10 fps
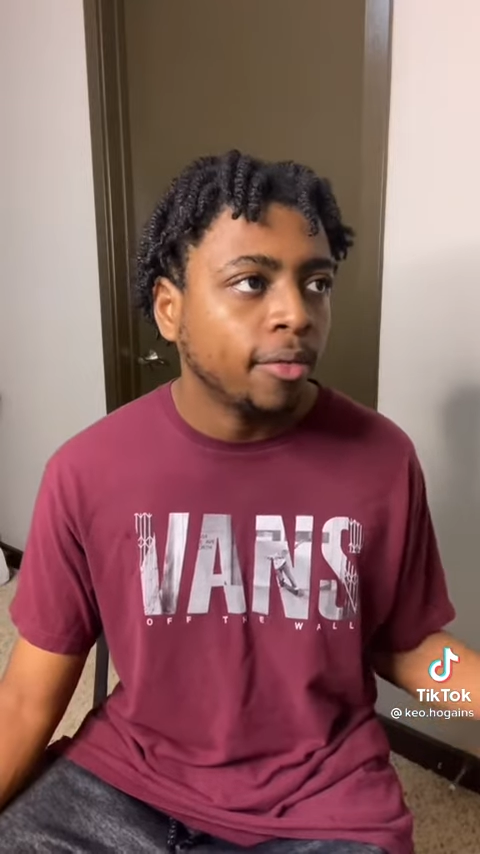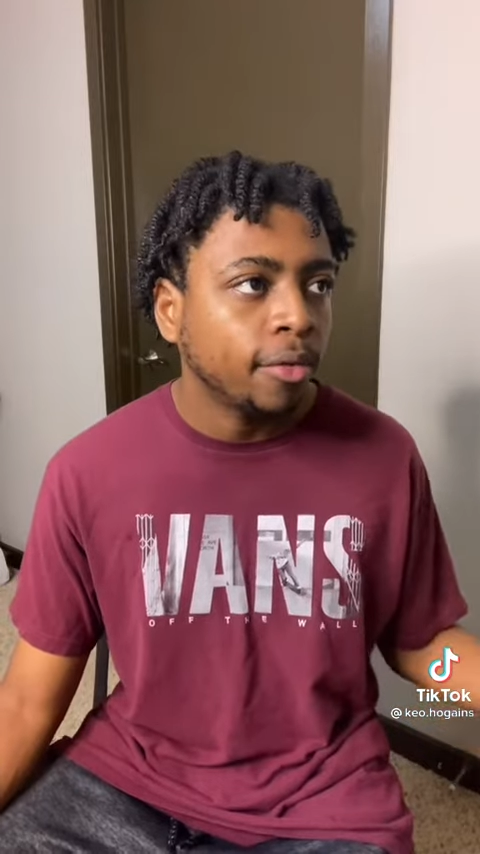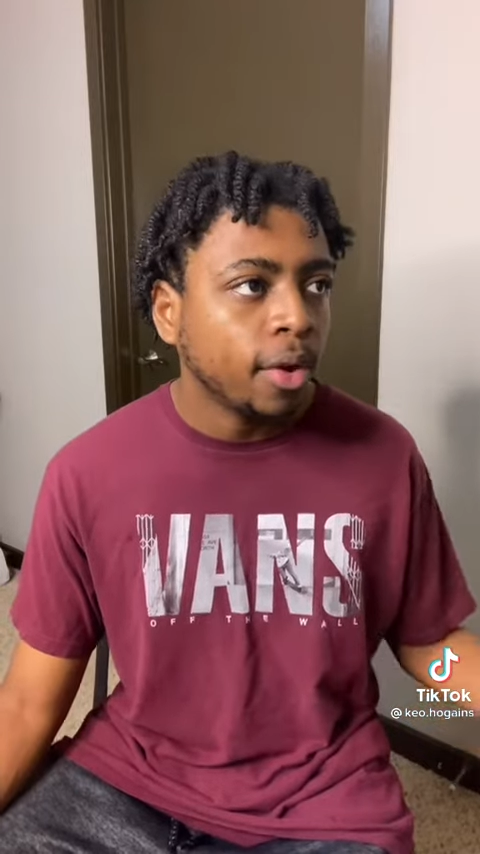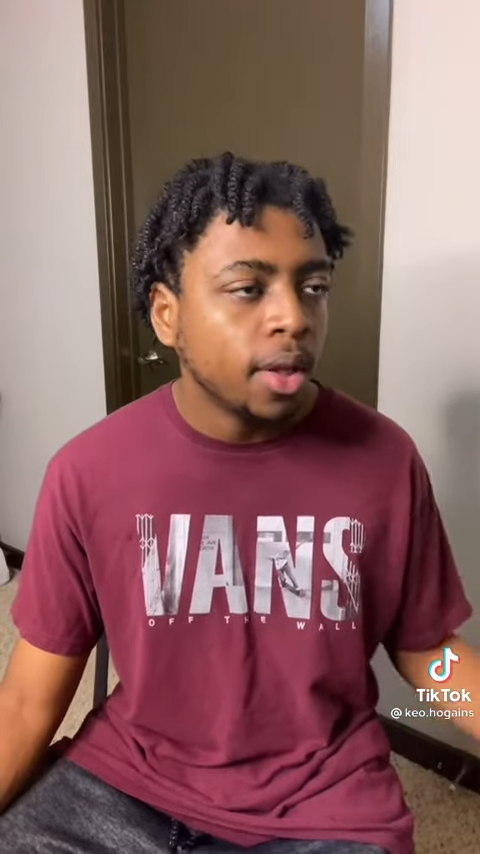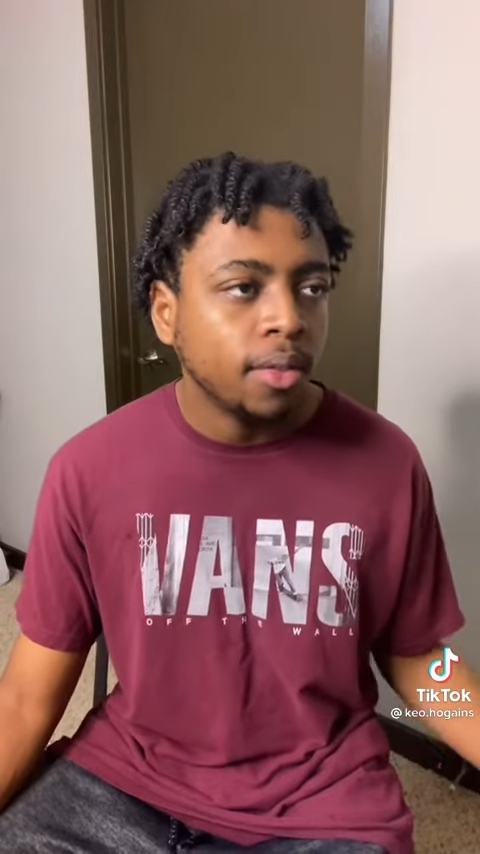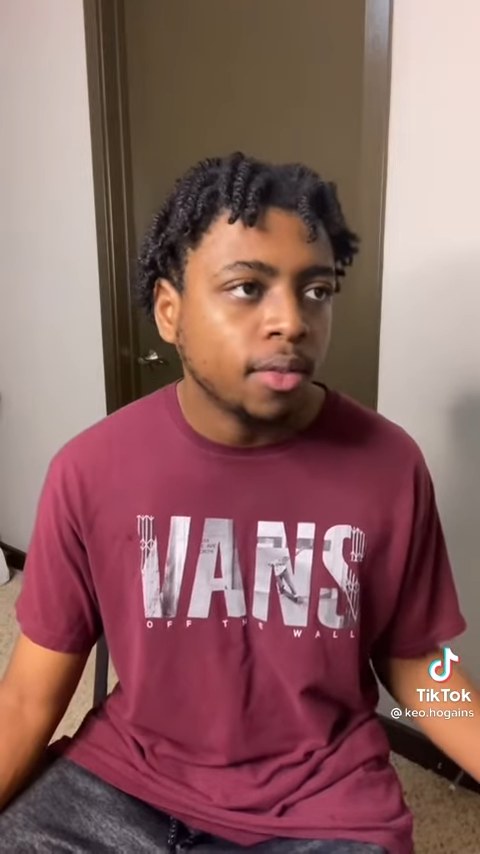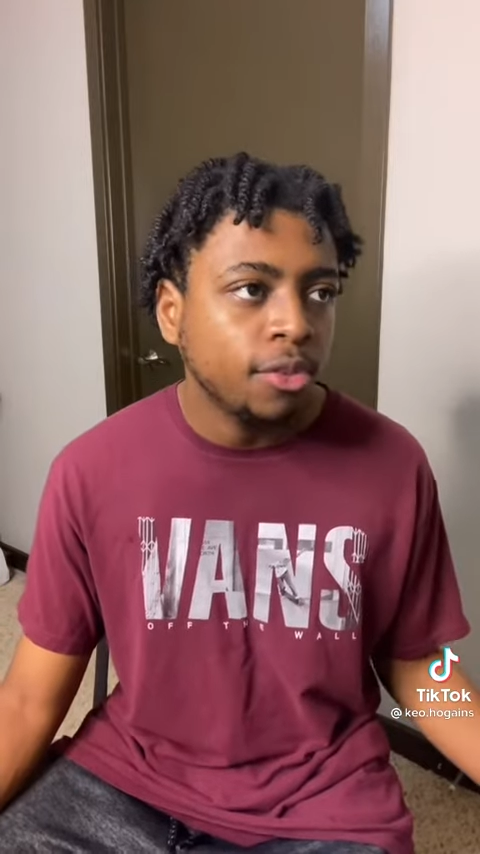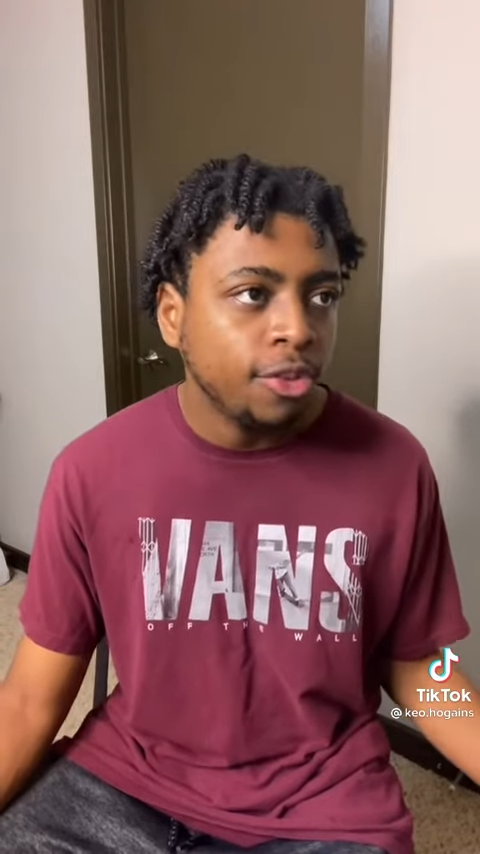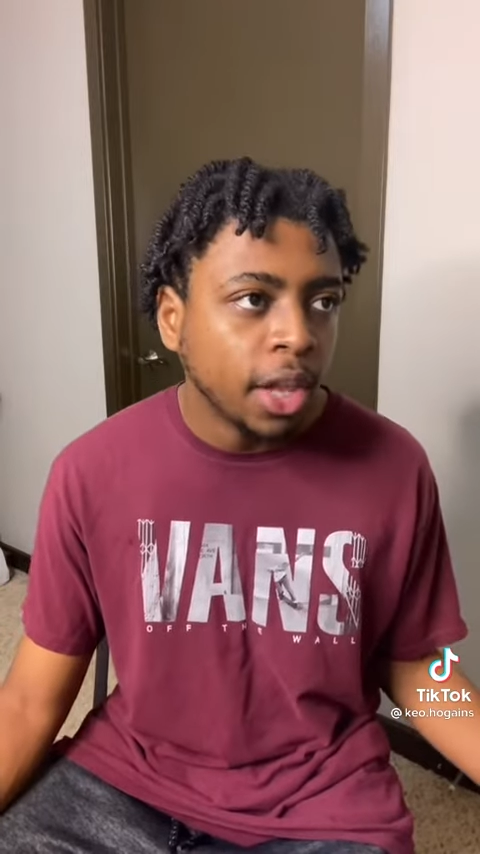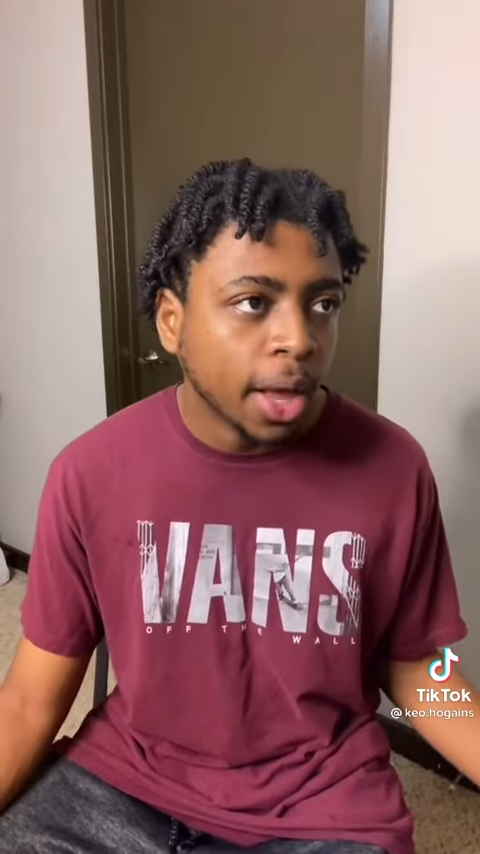friends
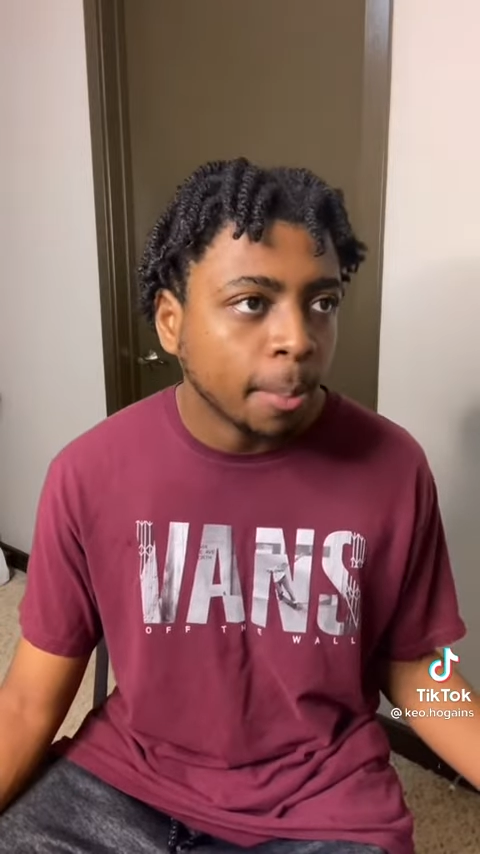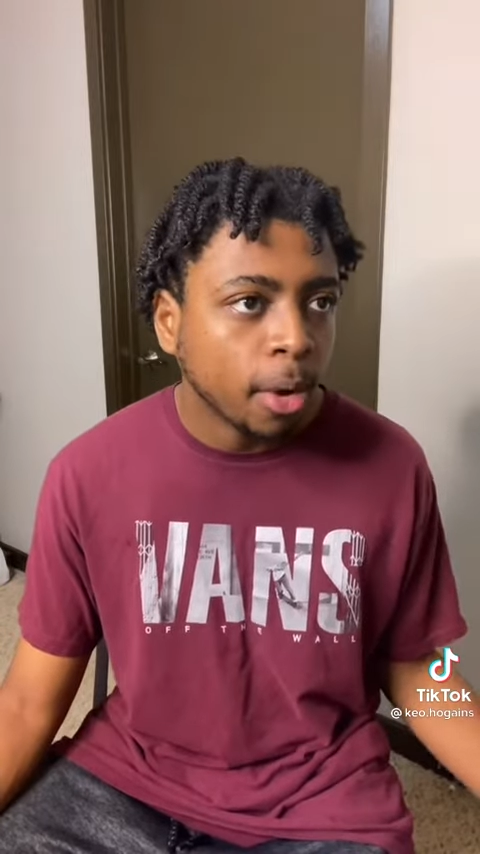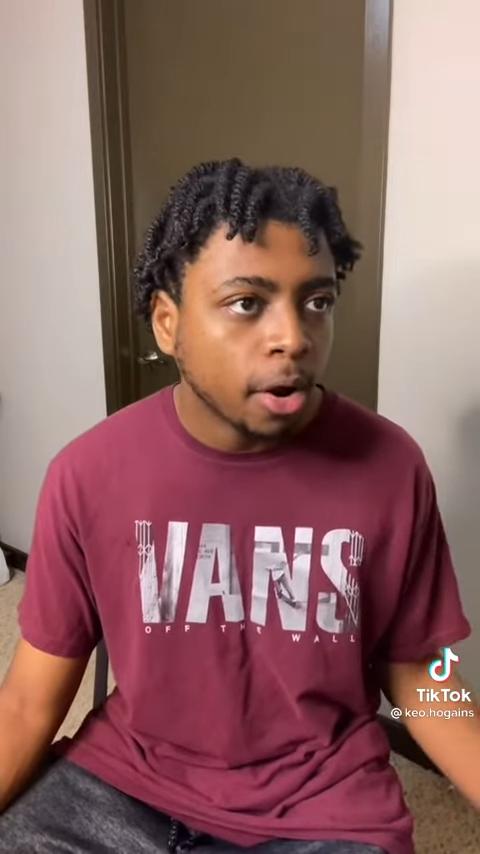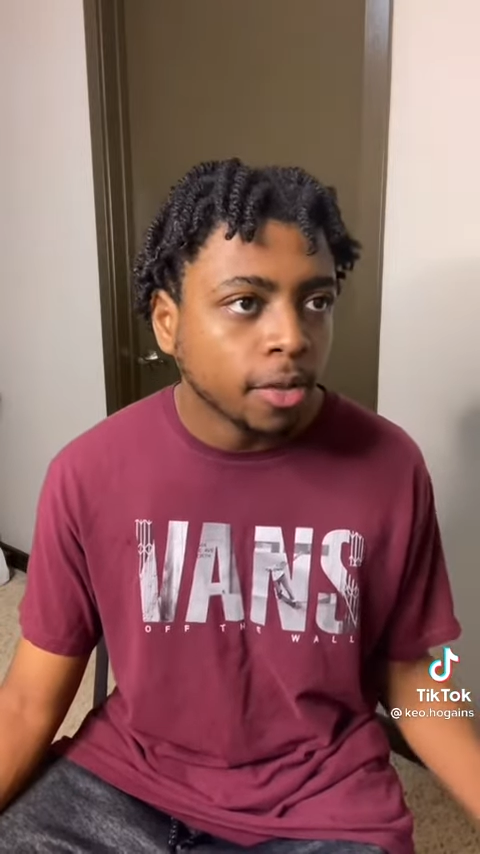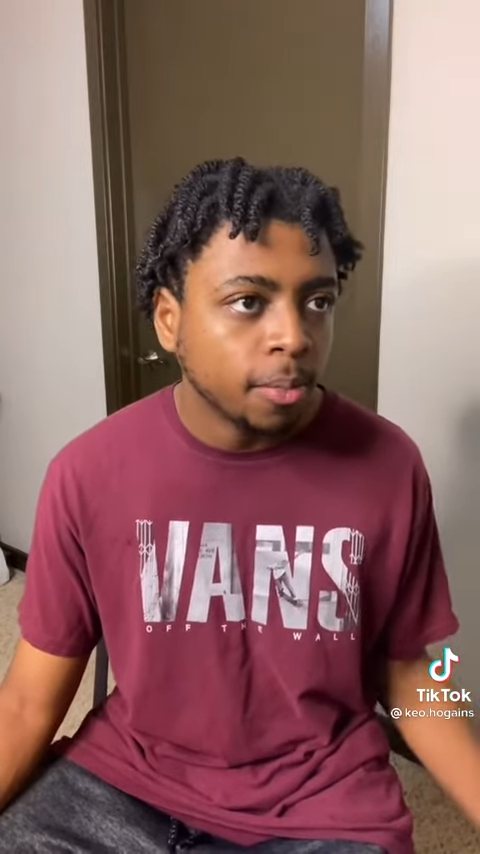and she like marks